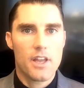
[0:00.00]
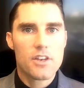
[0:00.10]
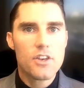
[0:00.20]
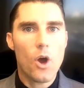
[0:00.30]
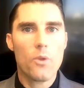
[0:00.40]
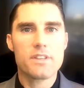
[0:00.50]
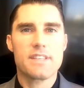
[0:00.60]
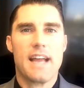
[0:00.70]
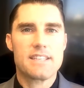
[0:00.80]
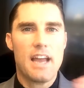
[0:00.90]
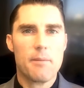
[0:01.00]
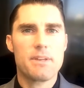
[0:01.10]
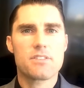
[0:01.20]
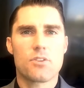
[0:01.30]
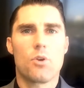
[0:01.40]
Know the stats, how
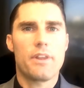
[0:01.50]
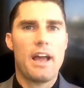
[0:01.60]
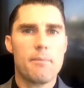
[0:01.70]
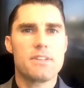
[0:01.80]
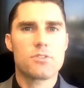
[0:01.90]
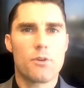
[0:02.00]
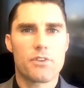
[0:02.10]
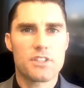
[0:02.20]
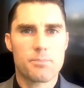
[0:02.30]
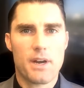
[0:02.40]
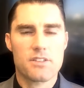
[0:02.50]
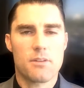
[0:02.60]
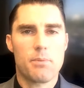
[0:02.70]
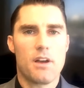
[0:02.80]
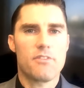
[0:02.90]
many sold, how many sold for list price and
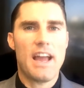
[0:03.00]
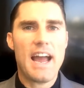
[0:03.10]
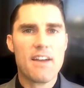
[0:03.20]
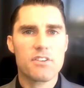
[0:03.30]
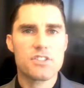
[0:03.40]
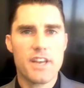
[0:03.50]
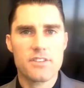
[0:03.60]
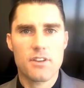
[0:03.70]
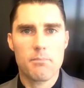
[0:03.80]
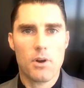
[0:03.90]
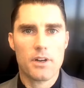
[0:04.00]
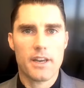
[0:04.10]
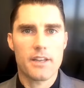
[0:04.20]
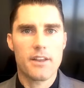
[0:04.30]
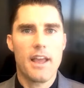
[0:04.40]
above, average days on
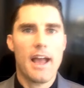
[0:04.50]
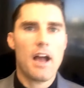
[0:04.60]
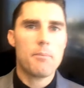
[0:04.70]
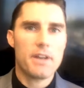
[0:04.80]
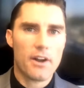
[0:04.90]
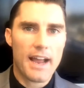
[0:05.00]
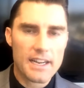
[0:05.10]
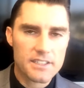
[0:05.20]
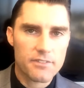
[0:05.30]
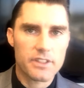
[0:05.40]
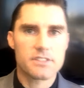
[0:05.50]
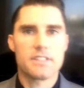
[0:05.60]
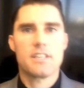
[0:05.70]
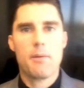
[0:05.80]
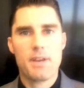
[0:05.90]
market, how many are active
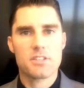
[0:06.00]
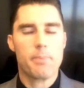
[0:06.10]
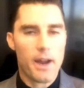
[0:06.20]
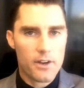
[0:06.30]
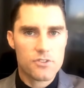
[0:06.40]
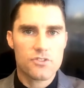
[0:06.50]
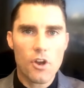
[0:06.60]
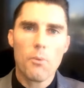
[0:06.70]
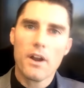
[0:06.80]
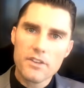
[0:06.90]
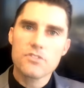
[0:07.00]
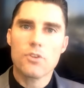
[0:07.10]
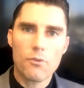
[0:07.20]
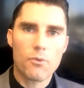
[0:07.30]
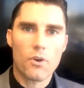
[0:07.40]
listings, how many expired, so on and
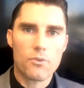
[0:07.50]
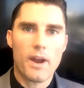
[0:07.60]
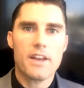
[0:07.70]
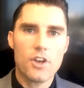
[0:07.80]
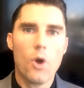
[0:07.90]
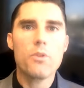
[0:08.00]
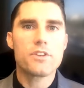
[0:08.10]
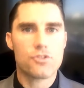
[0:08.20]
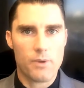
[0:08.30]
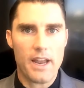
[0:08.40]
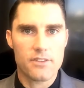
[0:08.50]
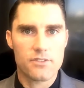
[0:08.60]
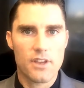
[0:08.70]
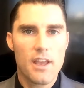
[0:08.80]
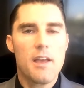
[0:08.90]
so forth, right? Know the
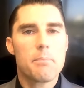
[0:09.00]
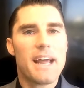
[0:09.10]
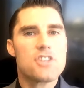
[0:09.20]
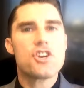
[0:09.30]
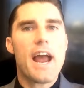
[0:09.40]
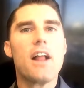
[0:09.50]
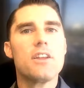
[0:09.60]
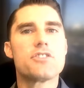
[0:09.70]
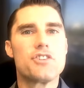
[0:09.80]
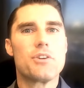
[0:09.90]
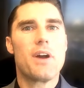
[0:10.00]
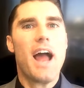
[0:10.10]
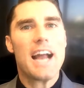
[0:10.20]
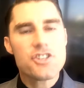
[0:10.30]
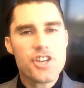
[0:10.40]
trends. But I challenge you,
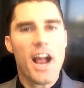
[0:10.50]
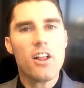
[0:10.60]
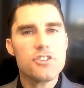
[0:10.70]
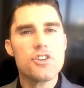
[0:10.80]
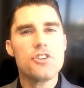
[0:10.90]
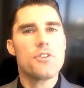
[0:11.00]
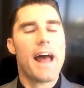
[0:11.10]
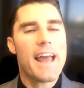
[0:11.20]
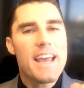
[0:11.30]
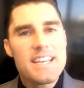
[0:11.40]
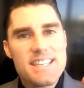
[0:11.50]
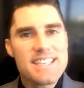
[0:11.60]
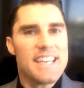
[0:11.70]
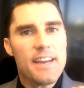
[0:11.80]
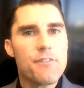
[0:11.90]
I challenge you to do that.
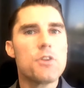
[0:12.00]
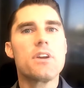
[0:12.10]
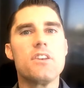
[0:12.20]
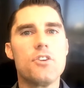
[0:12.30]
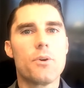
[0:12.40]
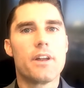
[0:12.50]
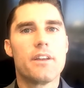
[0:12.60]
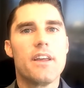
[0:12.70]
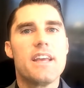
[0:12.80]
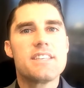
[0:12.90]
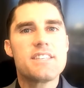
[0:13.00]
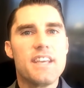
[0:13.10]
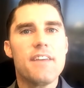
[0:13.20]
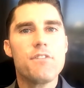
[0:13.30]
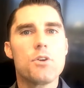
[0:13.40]
See if you can do it.
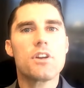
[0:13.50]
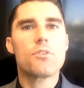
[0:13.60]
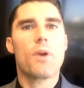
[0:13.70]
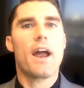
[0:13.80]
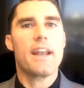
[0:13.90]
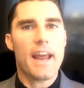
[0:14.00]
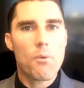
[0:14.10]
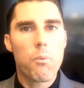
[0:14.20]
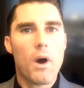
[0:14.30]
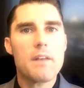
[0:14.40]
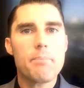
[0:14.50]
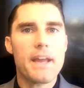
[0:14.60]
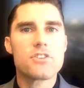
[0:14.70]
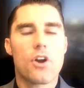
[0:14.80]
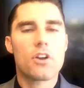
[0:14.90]
See if you can write a
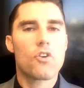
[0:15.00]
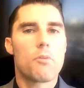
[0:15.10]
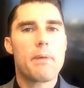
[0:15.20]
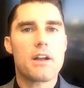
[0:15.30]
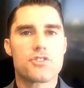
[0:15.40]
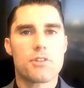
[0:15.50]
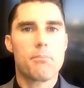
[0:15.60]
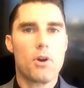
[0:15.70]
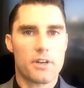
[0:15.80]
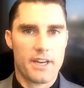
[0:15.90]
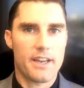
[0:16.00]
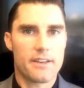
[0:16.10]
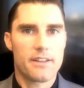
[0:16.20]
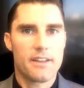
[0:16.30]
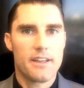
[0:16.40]
one-page article about your
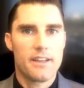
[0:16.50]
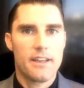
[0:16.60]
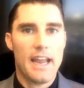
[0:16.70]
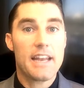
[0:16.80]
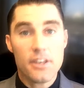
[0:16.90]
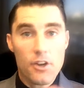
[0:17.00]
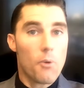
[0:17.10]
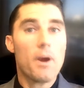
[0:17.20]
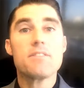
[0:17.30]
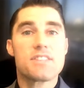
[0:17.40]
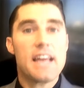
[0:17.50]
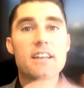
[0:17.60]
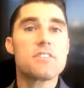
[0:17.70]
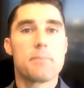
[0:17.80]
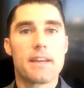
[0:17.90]
market. And you know what? Send
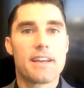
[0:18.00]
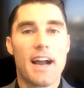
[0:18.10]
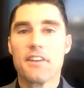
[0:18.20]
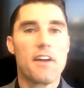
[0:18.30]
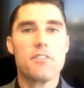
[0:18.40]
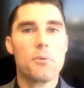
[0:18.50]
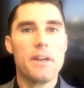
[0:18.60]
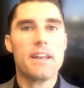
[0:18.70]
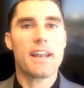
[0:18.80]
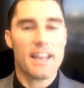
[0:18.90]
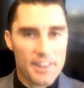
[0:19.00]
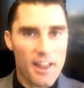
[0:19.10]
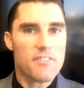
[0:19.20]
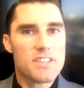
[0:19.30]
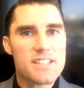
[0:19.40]
it to me. I'd love to read it. I'd
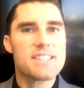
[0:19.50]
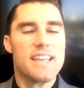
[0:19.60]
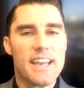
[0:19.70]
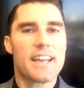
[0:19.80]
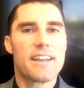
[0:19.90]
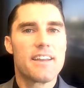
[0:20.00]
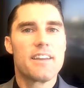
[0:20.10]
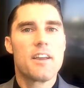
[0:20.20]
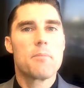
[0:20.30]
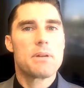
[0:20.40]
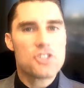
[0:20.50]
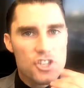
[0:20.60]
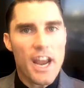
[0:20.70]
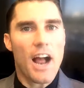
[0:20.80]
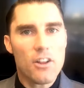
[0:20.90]
love to see it. But
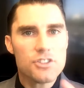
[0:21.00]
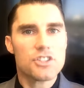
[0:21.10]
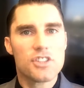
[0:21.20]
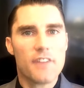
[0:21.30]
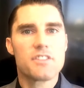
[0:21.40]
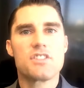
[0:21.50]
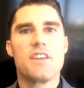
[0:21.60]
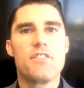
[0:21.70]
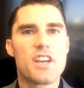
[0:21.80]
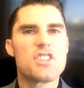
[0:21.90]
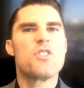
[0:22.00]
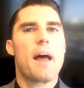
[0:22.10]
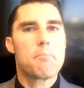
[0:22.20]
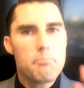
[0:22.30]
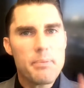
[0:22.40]
challenge yourself to see if you could do
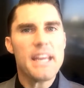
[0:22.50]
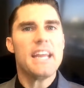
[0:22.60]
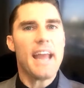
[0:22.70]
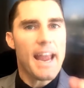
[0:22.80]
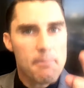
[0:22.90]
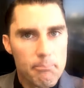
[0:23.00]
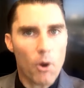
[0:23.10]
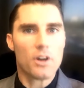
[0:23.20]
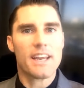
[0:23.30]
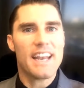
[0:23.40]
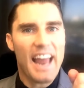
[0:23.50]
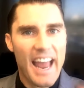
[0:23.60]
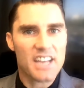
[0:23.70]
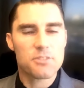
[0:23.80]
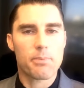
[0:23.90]
that. Be a market
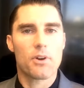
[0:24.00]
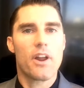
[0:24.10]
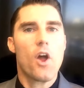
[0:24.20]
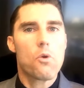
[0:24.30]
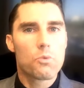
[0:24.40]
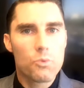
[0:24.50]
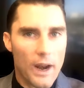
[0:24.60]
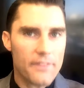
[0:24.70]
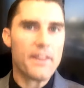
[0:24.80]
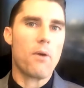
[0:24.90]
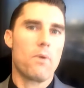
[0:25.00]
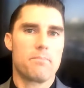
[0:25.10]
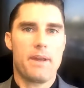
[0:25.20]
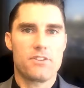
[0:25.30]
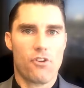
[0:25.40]
expert. Write that
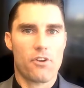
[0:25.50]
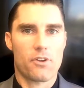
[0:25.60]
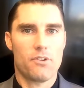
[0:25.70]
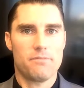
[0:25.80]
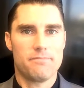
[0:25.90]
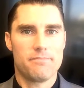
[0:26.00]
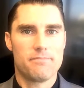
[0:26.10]
one-page article.